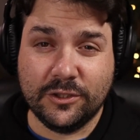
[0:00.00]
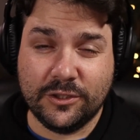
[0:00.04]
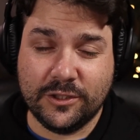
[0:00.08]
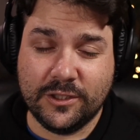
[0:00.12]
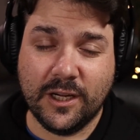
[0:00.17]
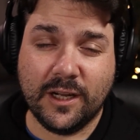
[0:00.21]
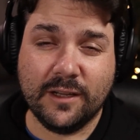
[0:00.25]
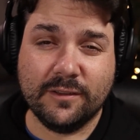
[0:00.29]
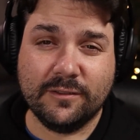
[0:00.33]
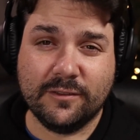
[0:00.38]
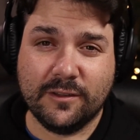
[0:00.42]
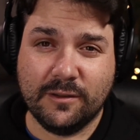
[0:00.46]

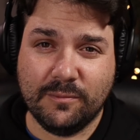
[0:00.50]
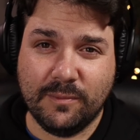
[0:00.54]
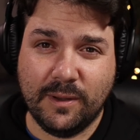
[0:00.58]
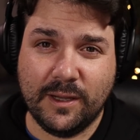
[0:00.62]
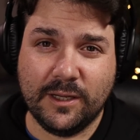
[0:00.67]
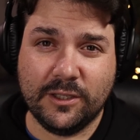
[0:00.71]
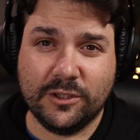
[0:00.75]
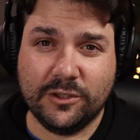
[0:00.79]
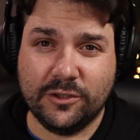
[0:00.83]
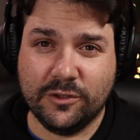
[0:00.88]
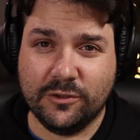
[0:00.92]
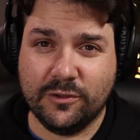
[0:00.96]
just to
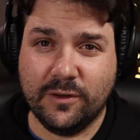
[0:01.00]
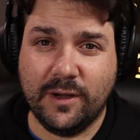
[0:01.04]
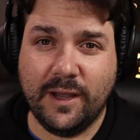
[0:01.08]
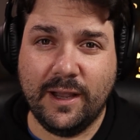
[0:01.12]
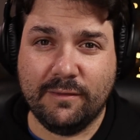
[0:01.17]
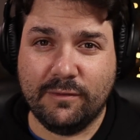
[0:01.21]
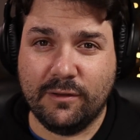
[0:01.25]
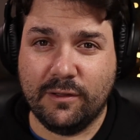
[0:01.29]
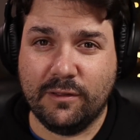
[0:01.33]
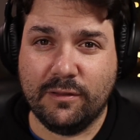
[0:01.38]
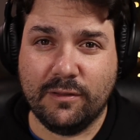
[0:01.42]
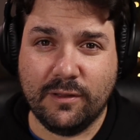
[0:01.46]
make sure
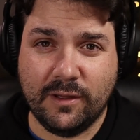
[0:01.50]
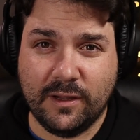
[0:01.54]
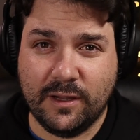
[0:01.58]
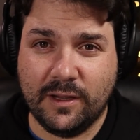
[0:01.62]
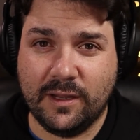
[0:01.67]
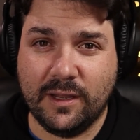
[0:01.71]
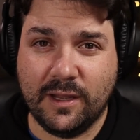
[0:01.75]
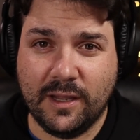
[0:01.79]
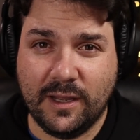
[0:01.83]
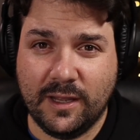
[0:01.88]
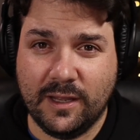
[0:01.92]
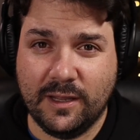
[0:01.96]

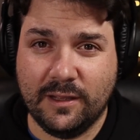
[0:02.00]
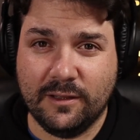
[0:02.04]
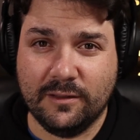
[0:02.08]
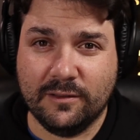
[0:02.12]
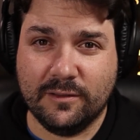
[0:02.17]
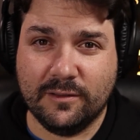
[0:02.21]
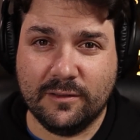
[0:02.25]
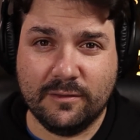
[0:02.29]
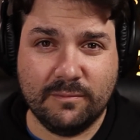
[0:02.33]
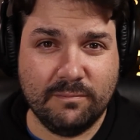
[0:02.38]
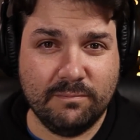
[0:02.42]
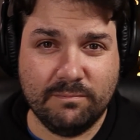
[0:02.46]
everything
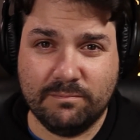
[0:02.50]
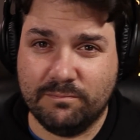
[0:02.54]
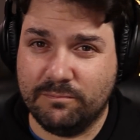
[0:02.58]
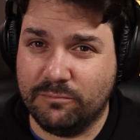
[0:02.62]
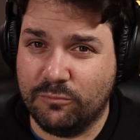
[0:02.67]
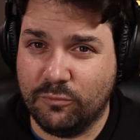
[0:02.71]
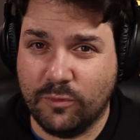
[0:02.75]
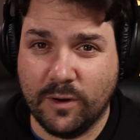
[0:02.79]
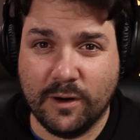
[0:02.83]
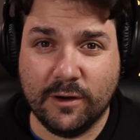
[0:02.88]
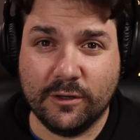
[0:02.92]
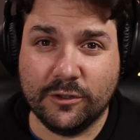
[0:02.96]
is
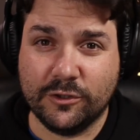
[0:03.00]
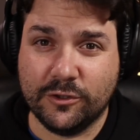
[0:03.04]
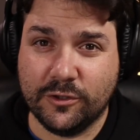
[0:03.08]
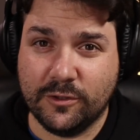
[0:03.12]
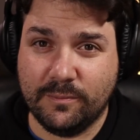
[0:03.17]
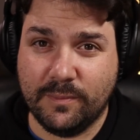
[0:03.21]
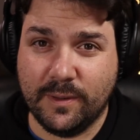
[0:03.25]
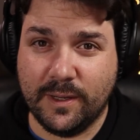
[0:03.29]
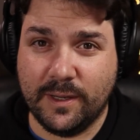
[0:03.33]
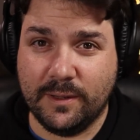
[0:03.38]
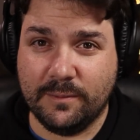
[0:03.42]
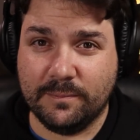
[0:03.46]
where it
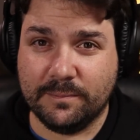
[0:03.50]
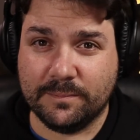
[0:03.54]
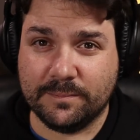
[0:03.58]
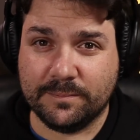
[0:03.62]
should be.